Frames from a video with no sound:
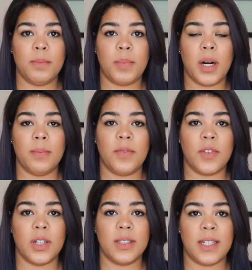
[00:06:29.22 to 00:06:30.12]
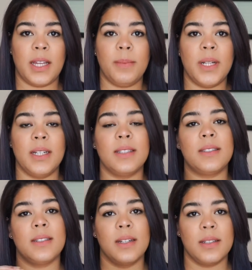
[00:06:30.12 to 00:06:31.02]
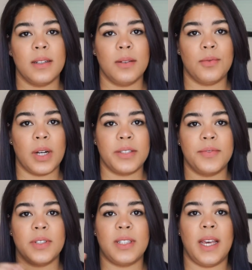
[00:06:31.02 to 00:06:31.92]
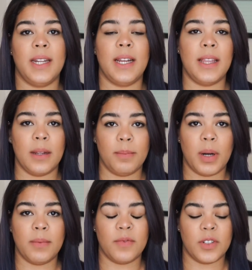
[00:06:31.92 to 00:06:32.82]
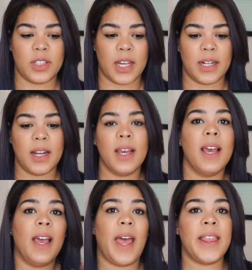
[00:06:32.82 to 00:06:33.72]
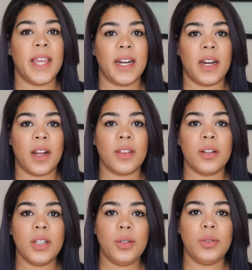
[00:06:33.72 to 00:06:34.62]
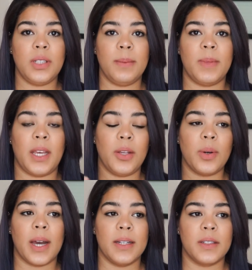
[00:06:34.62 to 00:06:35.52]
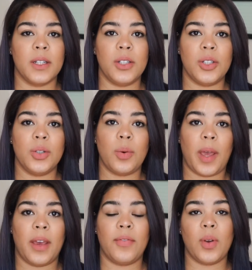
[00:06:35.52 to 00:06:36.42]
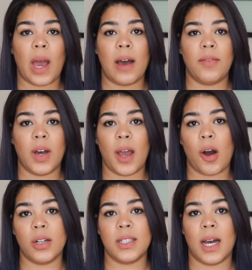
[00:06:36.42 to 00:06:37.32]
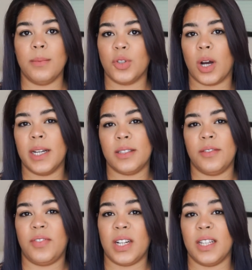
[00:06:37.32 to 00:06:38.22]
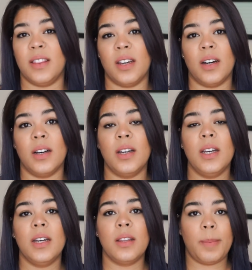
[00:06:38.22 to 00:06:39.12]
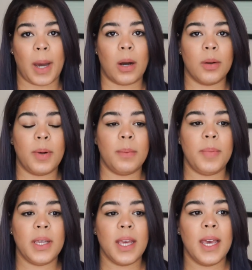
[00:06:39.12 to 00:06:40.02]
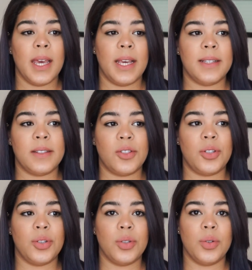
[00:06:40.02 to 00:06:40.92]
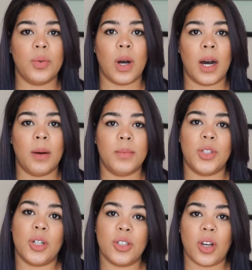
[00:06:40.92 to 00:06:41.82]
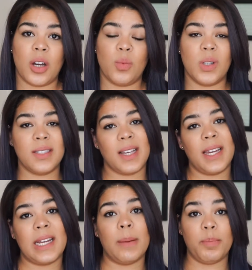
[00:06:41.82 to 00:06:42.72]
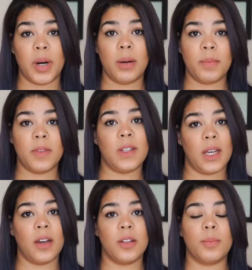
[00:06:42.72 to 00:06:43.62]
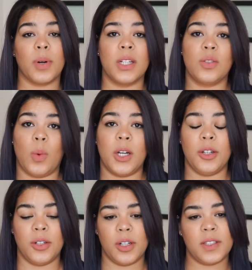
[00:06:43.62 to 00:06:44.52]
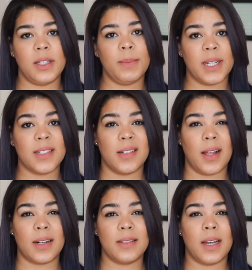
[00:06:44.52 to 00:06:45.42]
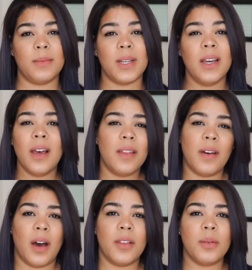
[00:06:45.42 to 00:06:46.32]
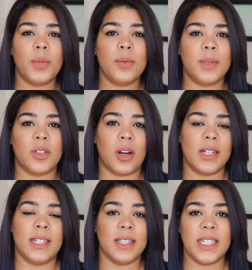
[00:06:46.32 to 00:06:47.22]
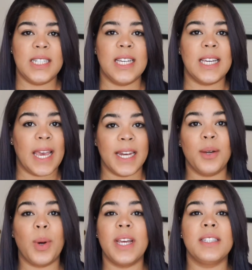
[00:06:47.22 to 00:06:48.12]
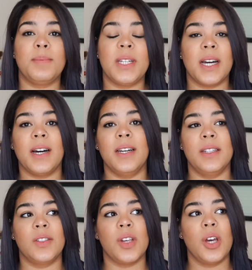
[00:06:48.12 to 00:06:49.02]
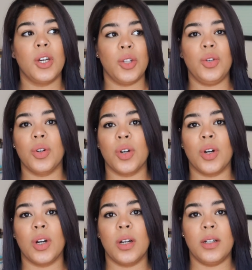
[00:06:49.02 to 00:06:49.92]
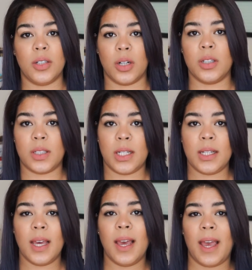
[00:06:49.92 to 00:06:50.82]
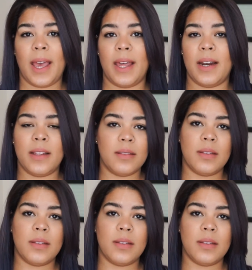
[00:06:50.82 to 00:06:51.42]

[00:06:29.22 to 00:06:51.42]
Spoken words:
pump for 10 minutes, rest for 10, and then pump for 10. And then another little tip that you guys can do if you have a hard time trying to fit in the power pumping is to nurse on one side and pump the other breast while you're nursing, because a lot of times the other boob is already leaking anyways because you're nursing, and